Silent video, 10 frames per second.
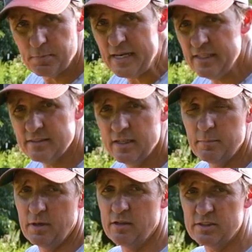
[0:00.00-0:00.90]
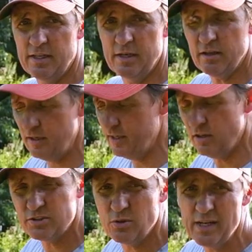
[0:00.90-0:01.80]
peas in it, but it
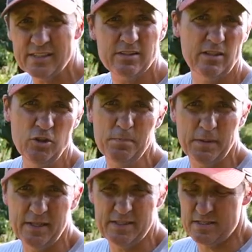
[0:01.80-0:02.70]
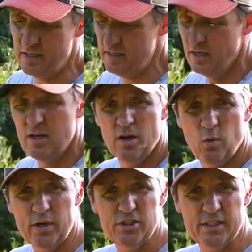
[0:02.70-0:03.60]
also has the lupines in it,
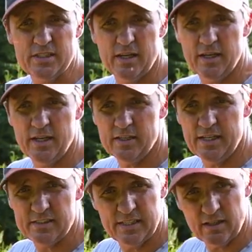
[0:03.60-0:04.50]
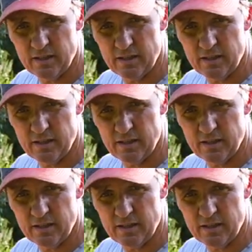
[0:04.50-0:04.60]
which is a, it's in the